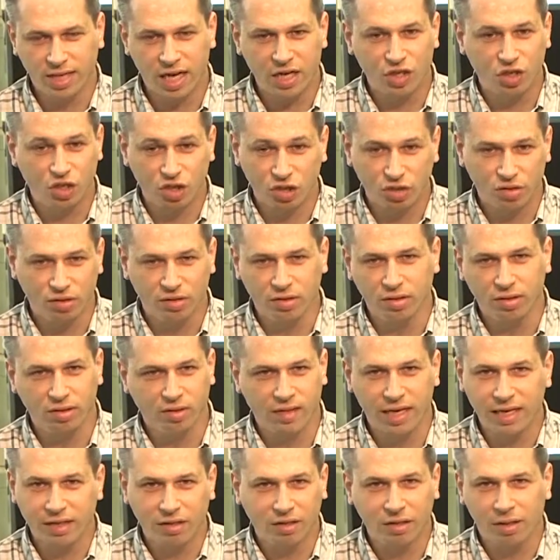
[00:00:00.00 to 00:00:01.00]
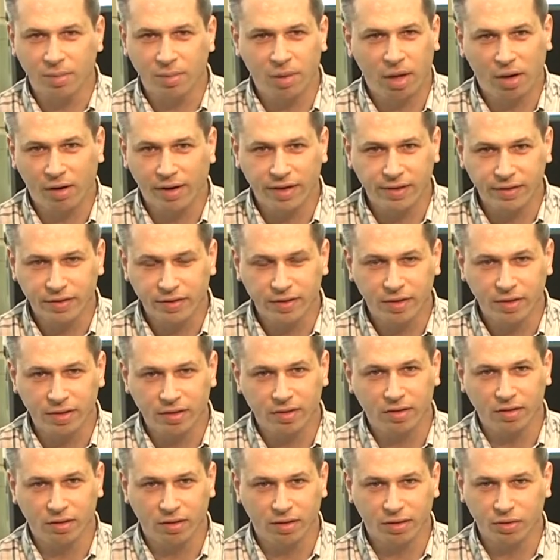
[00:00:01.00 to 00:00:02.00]
dentures and dental
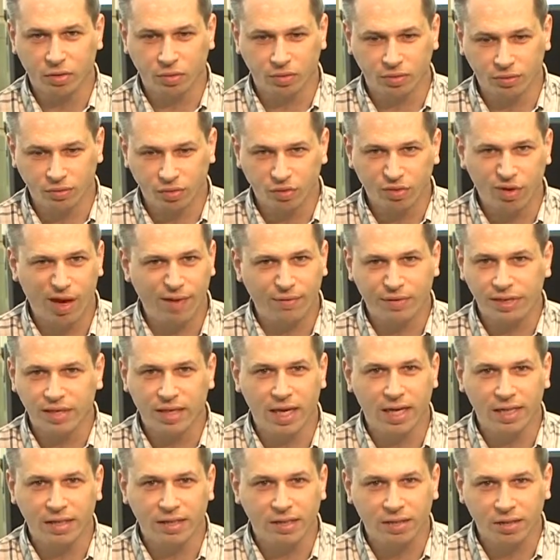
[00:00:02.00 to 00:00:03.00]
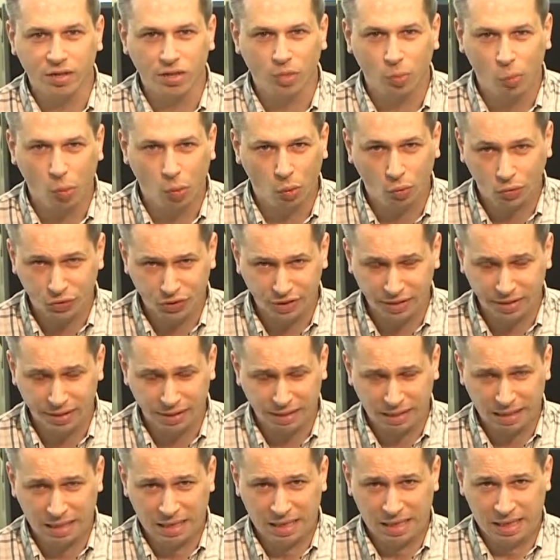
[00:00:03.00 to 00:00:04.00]
appliances and I sort of gravitated towards it